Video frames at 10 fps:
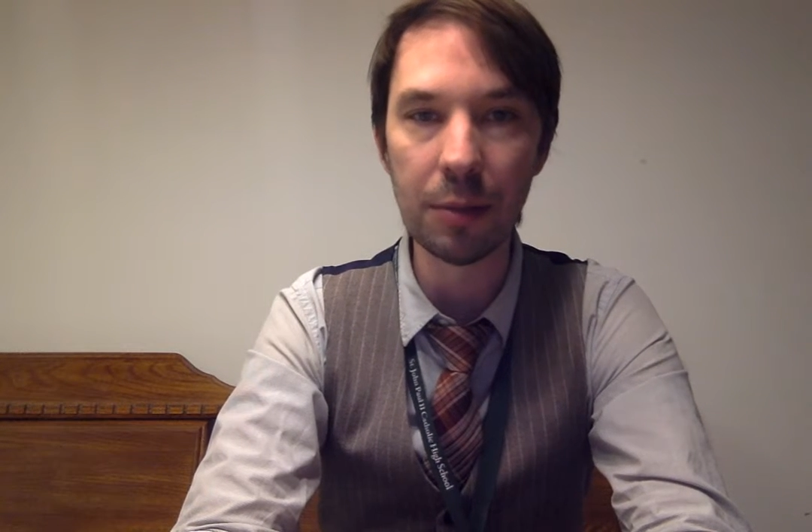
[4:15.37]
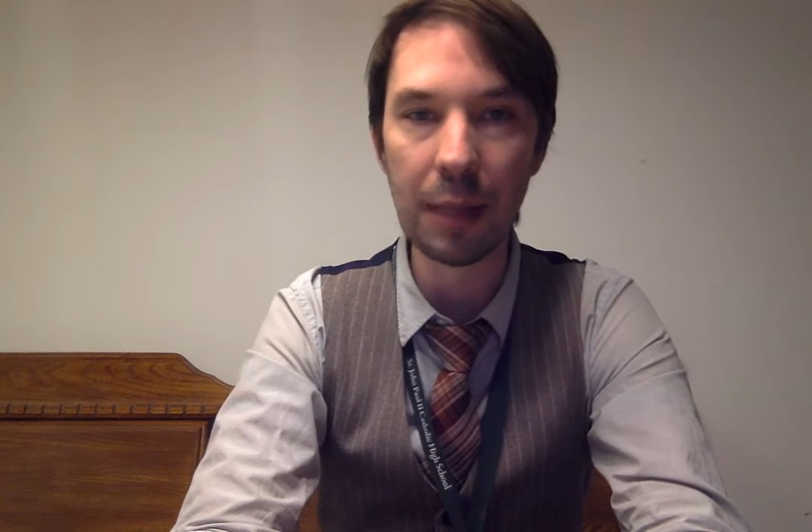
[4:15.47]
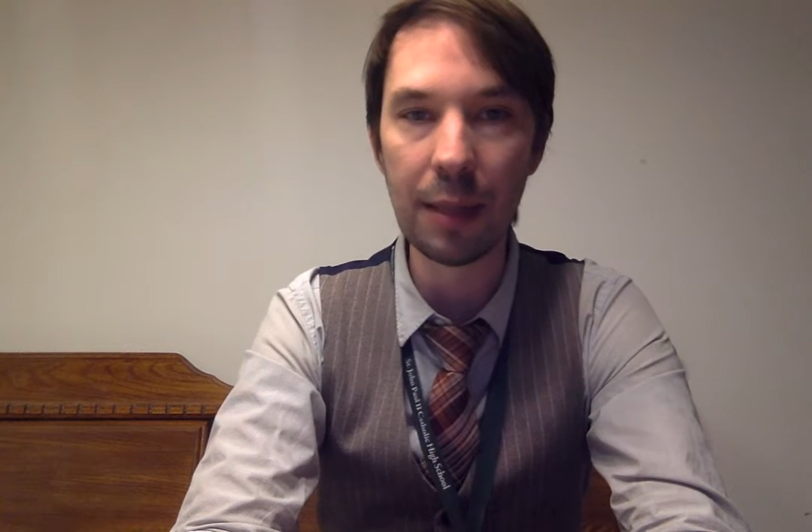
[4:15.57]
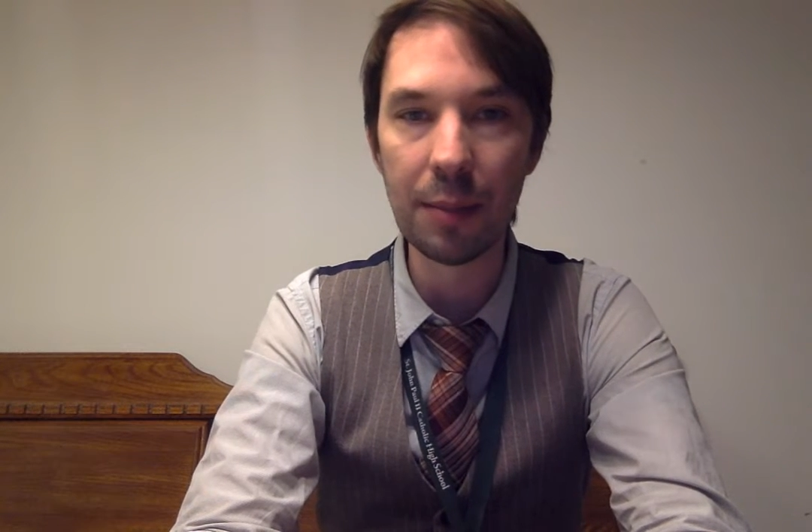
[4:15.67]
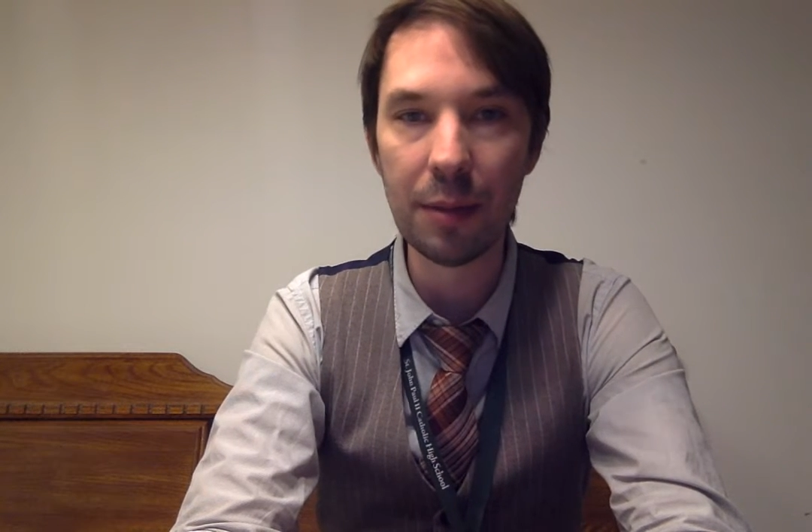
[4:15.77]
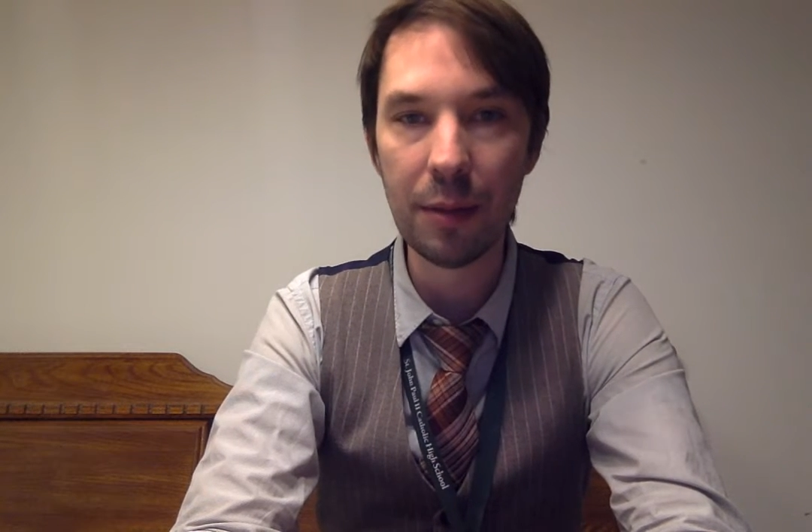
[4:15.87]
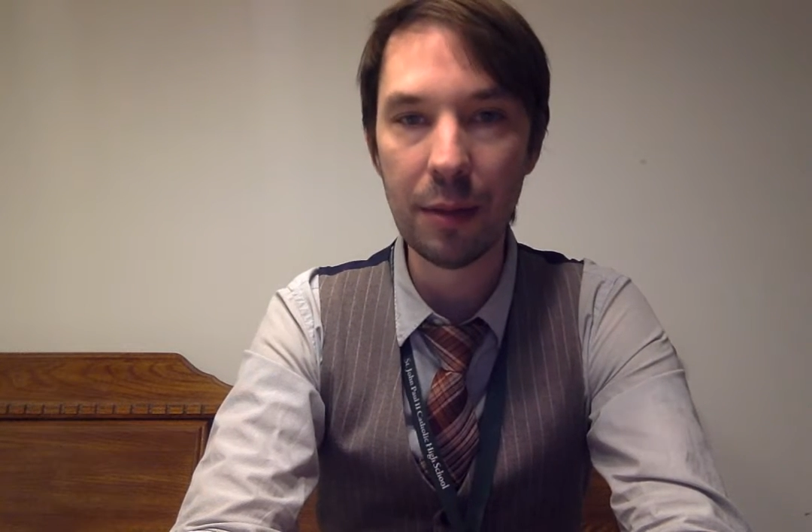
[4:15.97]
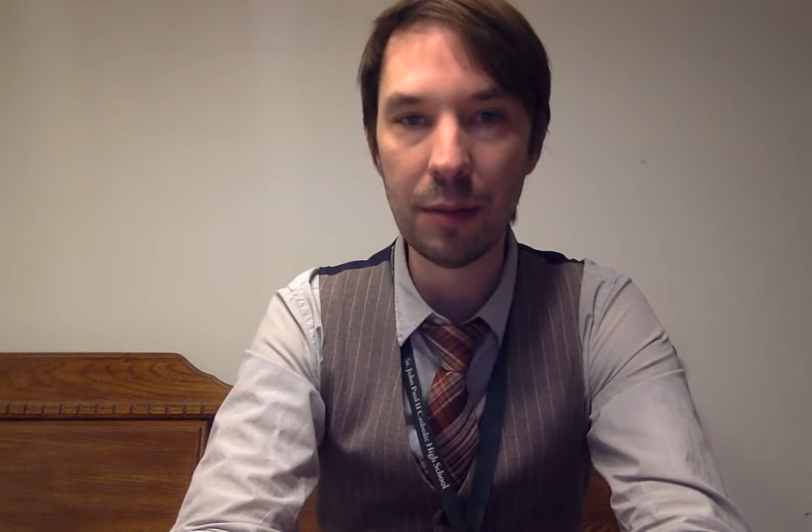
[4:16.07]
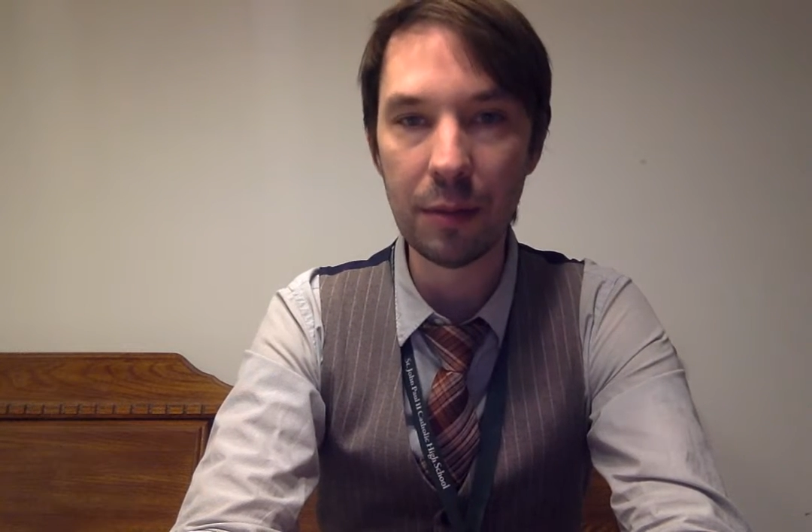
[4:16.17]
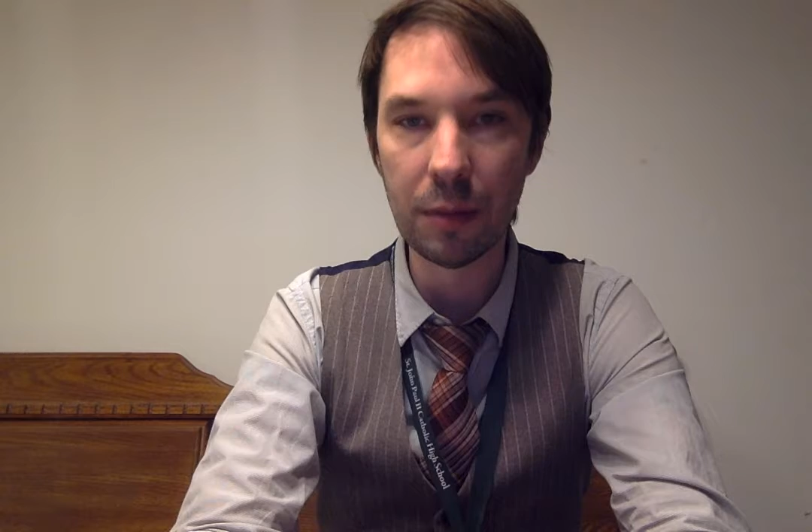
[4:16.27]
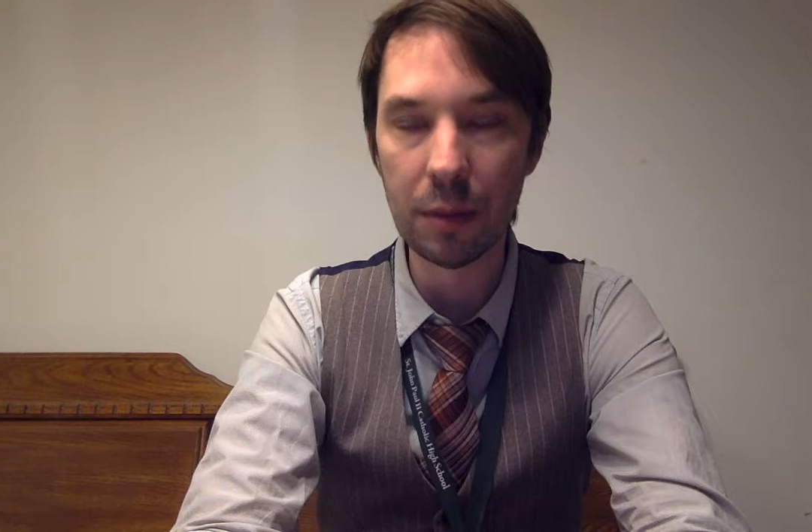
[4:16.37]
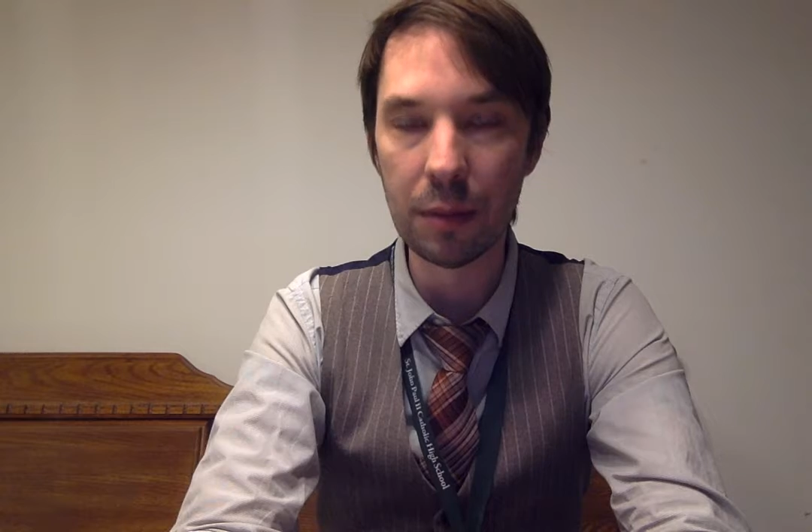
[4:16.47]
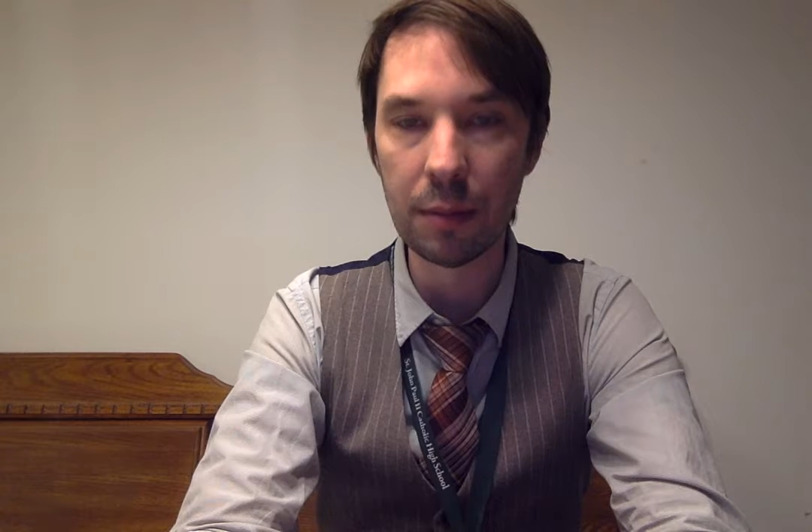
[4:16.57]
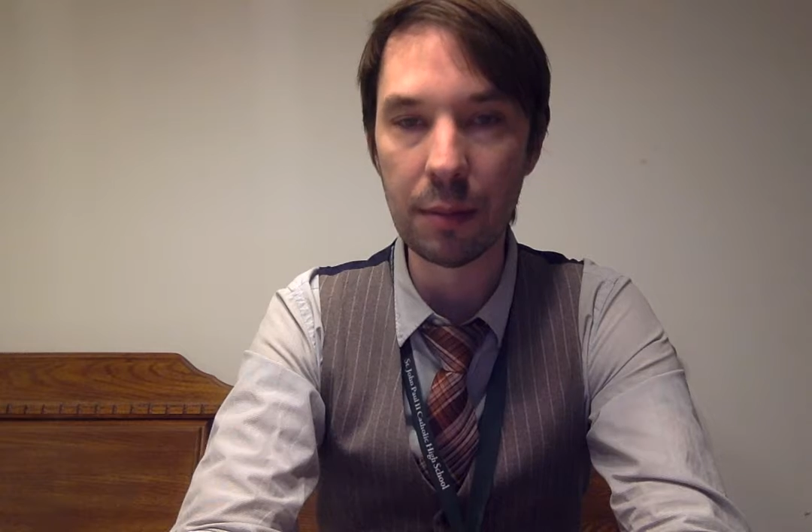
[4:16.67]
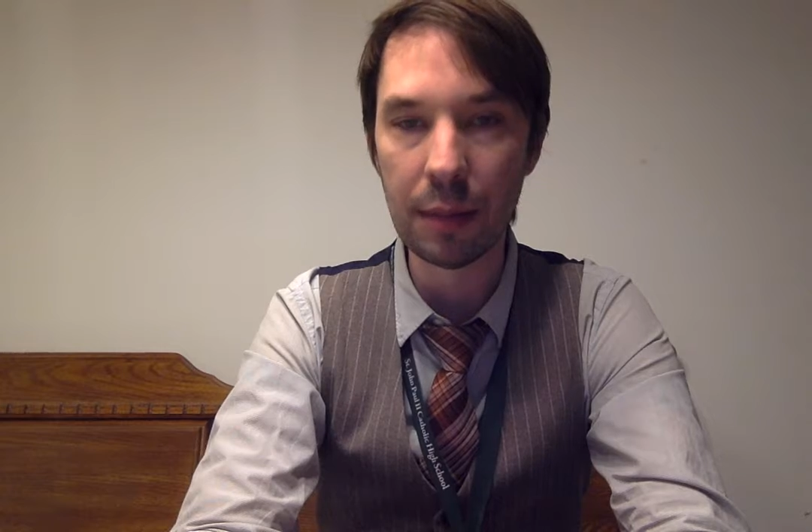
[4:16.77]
app for